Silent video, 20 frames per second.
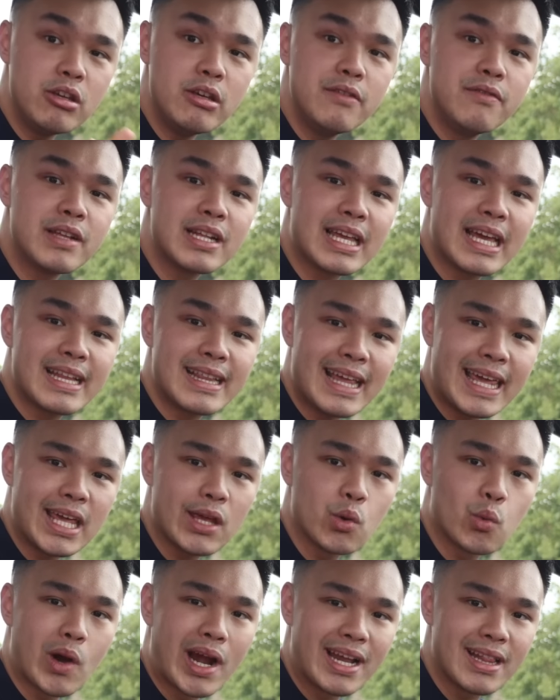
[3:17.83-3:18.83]
you even get
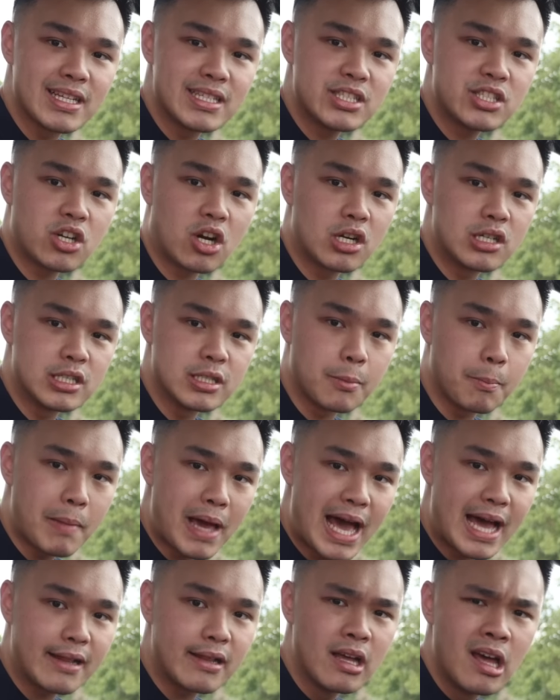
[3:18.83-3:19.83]
a wireless charging
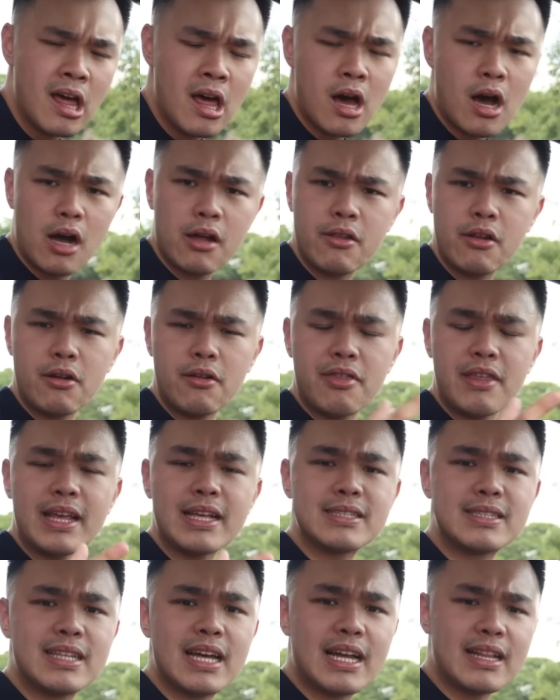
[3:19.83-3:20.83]
pad. Other
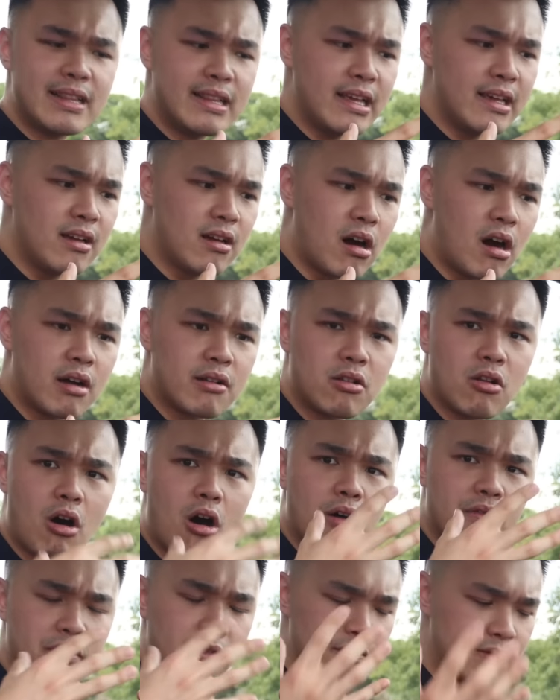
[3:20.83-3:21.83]
things that they got
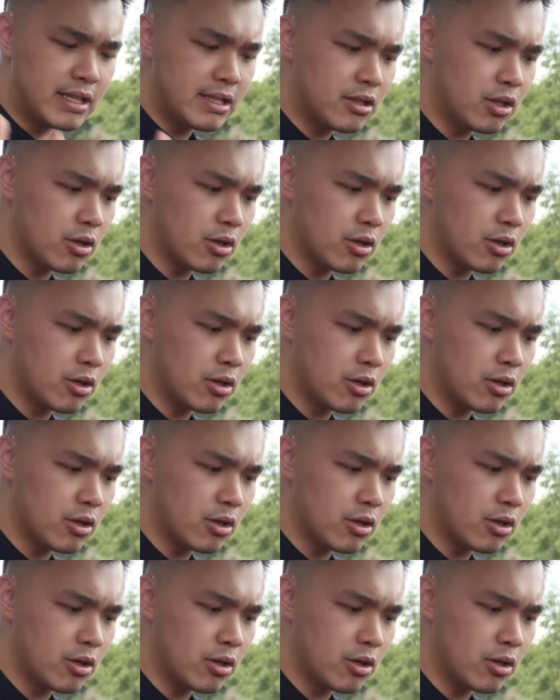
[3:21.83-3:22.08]
off of the